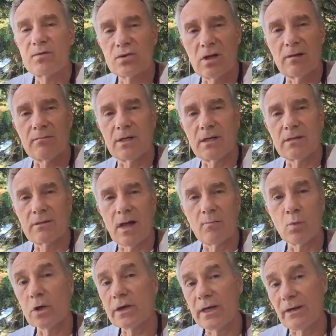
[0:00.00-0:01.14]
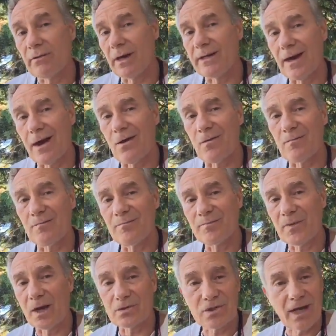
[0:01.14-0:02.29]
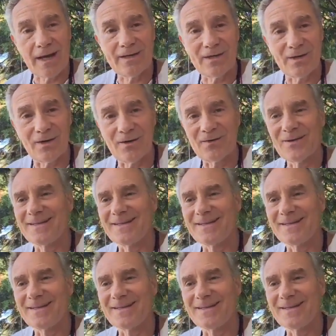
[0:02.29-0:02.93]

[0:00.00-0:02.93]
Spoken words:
So I'm working right now outside here.